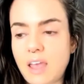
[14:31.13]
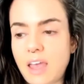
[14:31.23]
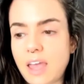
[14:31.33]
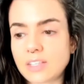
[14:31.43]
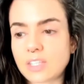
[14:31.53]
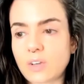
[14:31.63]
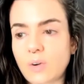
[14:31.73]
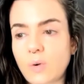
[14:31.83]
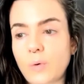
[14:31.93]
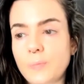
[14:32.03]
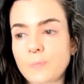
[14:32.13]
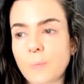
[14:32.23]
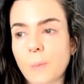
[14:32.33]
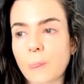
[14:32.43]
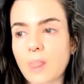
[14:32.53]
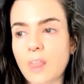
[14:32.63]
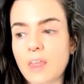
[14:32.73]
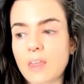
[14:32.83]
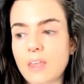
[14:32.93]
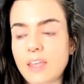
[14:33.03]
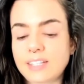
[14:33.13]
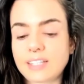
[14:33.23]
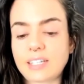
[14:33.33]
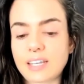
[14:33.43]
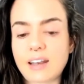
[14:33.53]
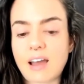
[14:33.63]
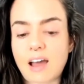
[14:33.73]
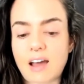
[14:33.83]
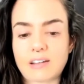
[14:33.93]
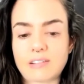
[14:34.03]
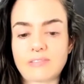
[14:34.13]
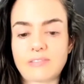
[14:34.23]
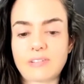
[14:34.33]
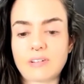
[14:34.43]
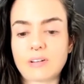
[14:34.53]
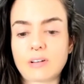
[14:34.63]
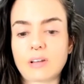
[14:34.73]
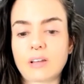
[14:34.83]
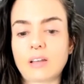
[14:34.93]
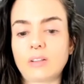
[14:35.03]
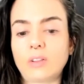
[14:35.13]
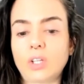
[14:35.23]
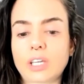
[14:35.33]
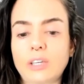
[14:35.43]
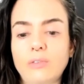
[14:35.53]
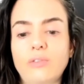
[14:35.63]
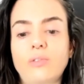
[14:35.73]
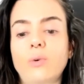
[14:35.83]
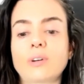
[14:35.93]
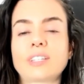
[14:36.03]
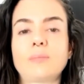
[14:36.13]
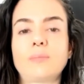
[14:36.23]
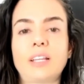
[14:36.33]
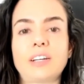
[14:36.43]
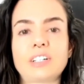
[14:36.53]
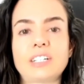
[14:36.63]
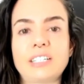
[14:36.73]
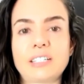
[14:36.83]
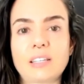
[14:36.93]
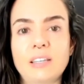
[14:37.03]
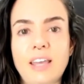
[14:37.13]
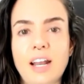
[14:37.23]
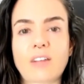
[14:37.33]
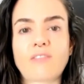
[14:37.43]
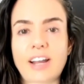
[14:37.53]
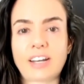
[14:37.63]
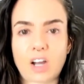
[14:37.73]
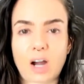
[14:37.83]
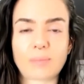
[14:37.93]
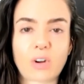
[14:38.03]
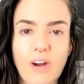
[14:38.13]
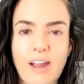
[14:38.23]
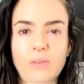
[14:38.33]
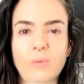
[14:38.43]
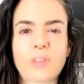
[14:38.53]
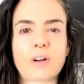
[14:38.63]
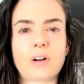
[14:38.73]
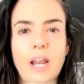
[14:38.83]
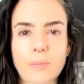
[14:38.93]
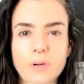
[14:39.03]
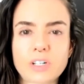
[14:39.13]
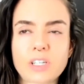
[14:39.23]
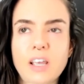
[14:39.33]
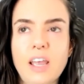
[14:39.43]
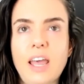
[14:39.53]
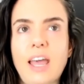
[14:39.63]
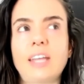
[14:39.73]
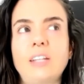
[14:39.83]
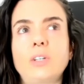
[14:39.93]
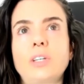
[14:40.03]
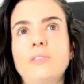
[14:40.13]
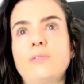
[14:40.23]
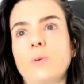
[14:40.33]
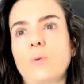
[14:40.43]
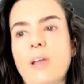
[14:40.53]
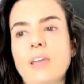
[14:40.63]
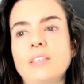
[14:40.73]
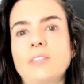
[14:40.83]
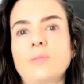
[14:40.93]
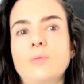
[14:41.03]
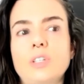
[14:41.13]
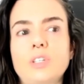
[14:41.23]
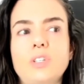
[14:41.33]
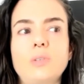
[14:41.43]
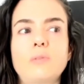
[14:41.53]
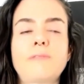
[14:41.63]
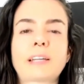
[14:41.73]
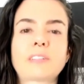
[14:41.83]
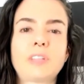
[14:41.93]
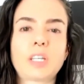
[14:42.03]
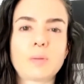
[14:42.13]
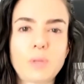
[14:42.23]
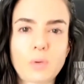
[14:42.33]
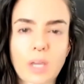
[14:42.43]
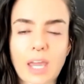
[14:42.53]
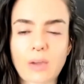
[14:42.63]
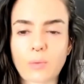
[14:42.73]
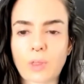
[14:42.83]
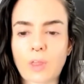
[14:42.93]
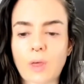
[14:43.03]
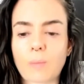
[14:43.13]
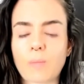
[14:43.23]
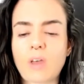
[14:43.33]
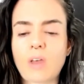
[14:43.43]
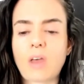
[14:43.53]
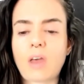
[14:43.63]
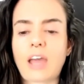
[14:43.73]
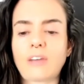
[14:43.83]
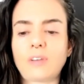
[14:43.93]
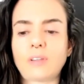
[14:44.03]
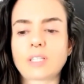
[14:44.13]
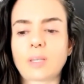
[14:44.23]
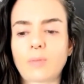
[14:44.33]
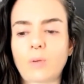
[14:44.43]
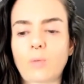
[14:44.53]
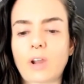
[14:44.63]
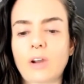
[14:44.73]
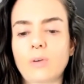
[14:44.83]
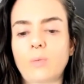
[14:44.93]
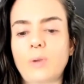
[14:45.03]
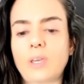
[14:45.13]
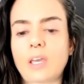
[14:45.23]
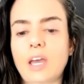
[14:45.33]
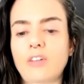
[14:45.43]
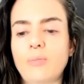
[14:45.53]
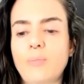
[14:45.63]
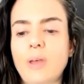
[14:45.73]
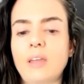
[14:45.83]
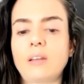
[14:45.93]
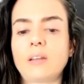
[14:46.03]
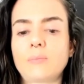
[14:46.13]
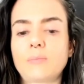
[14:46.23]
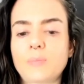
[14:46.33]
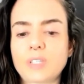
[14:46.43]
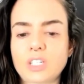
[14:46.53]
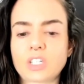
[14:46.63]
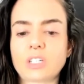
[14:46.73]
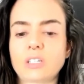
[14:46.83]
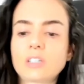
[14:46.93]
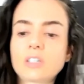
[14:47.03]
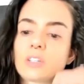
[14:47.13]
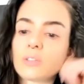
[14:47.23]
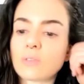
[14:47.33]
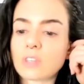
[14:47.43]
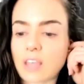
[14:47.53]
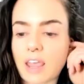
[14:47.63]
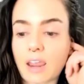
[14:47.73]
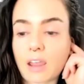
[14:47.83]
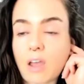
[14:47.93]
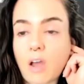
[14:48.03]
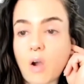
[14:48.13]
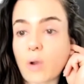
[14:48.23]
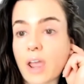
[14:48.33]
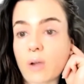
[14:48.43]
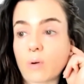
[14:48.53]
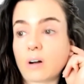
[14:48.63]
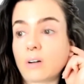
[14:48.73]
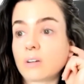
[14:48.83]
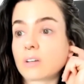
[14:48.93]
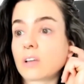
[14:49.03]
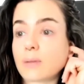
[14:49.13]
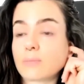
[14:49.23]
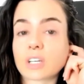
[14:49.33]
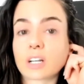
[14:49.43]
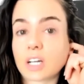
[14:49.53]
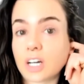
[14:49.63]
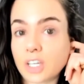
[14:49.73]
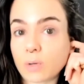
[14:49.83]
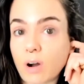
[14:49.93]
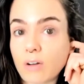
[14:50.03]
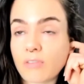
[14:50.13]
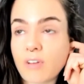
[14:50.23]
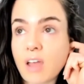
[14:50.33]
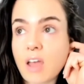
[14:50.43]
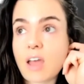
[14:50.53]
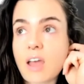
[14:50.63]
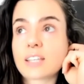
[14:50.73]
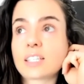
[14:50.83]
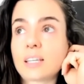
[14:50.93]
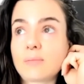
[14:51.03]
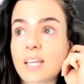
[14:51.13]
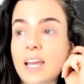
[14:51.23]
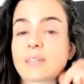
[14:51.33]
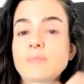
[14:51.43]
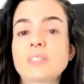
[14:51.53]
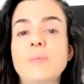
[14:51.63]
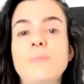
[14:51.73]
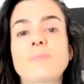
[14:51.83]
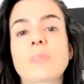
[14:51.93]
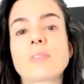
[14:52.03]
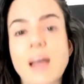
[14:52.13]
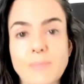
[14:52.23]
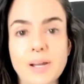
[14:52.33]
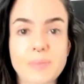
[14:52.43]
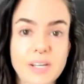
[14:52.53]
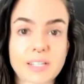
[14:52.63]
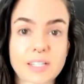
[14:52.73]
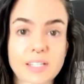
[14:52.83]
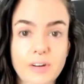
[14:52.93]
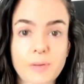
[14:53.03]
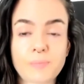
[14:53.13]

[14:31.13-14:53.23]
And so instead of looking for similarities and finding common ground within our neighbors and looking for ways in which to effectively communicate with them, I feel it's something where we have been positioned to say, okay, well, I'm just going to cut you off. Sometimes that might be necessary.